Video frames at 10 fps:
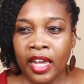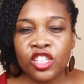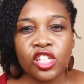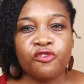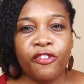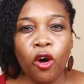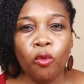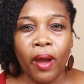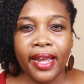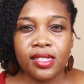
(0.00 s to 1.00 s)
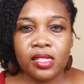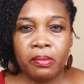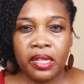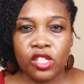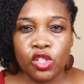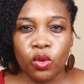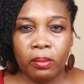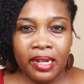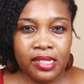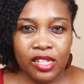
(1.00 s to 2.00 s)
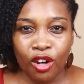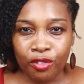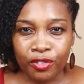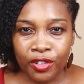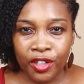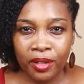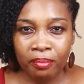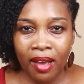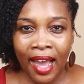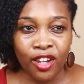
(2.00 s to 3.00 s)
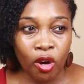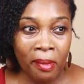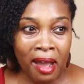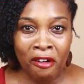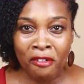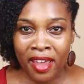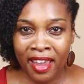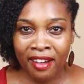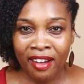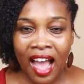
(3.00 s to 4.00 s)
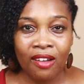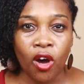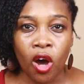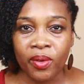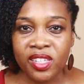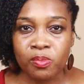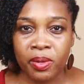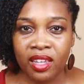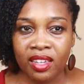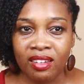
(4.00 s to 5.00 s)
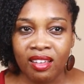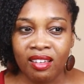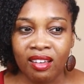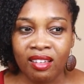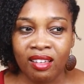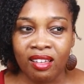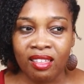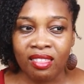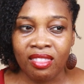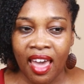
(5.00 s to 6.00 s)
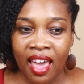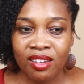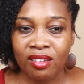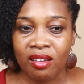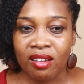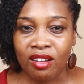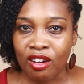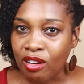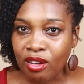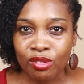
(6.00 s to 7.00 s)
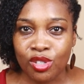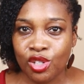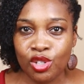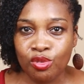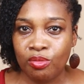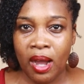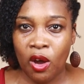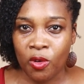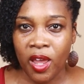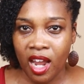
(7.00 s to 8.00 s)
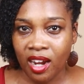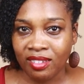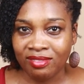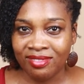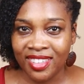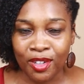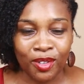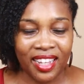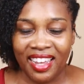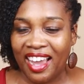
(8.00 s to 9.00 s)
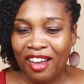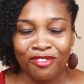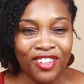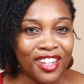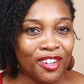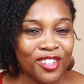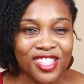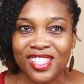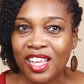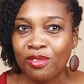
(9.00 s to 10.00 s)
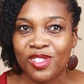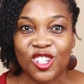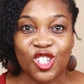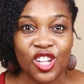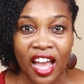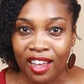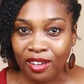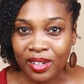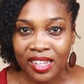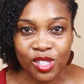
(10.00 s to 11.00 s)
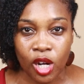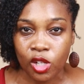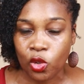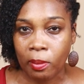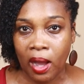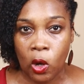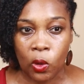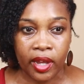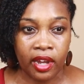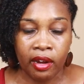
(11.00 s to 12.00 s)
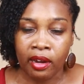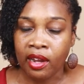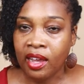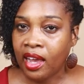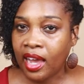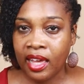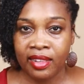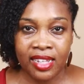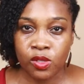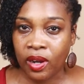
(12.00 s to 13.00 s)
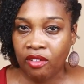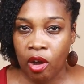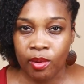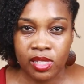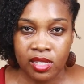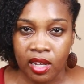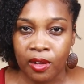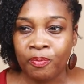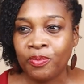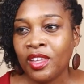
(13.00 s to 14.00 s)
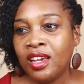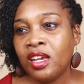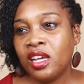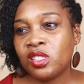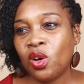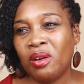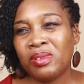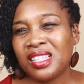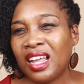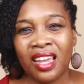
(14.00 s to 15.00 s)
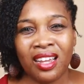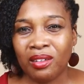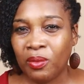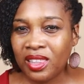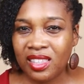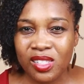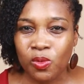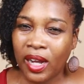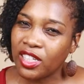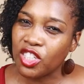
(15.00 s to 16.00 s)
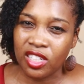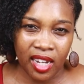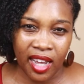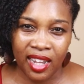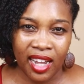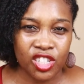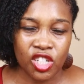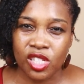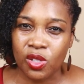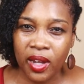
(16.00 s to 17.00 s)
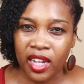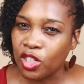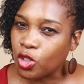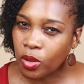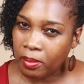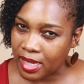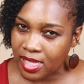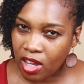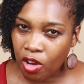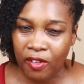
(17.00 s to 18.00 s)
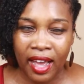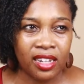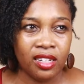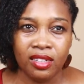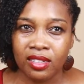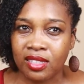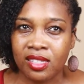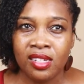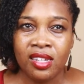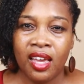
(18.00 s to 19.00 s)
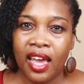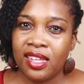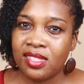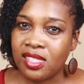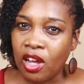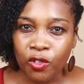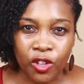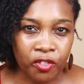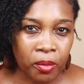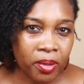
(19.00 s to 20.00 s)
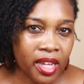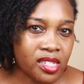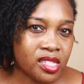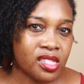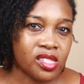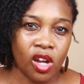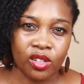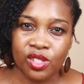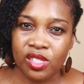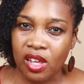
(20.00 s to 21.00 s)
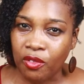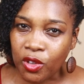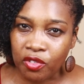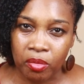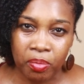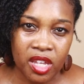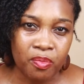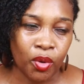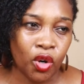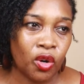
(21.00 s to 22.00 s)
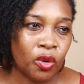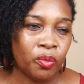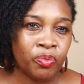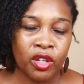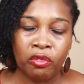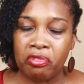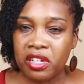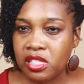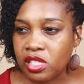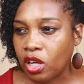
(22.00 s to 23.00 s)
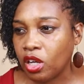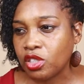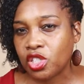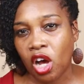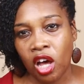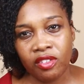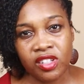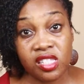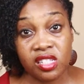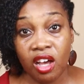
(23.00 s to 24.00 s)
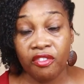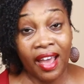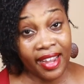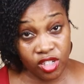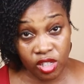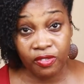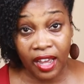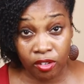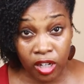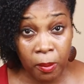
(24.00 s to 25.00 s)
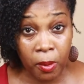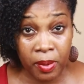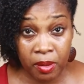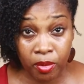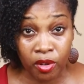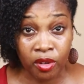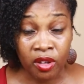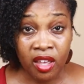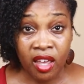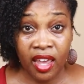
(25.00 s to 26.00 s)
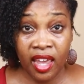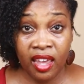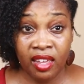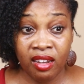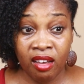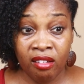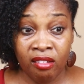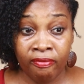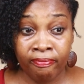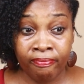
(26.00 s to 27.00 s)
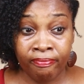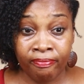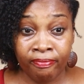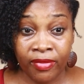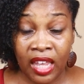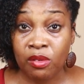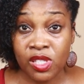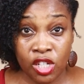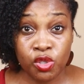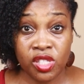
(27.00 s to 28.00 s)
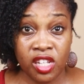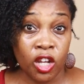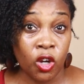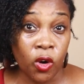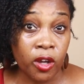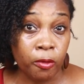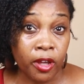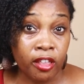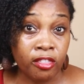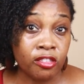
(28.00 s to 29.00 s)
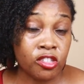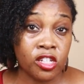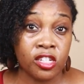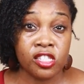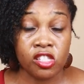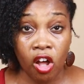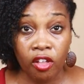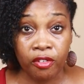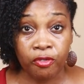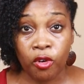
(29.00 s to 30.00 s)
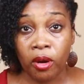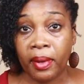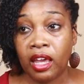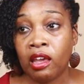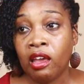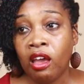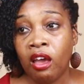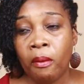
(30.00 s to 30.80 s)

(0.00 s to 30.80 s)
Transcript: it just felt right to me to do it myself. I know my own hair. I've always been that girl to do my own hair. Literally, I've literally, since I was a child, I started doing my own hair, and that's what I've always done. And so I was like, with this, why shouldn't I? I should just go ahead and do it myself. I had looked at several different places, talked to several different people, researched all of this stuff. I actually found a couple people and um, that I was interested in going with to install them for me.